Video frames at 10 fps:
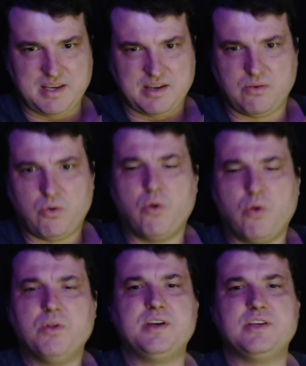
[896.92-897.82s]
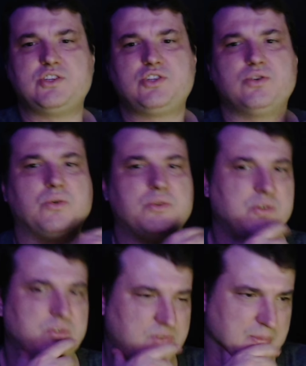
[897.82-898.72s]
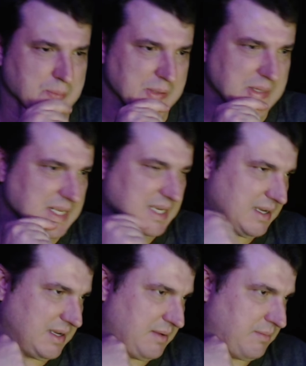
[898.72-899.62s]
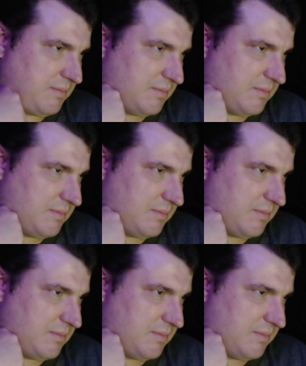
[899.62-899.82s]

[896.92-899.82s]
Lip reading: hole in his shoulder from the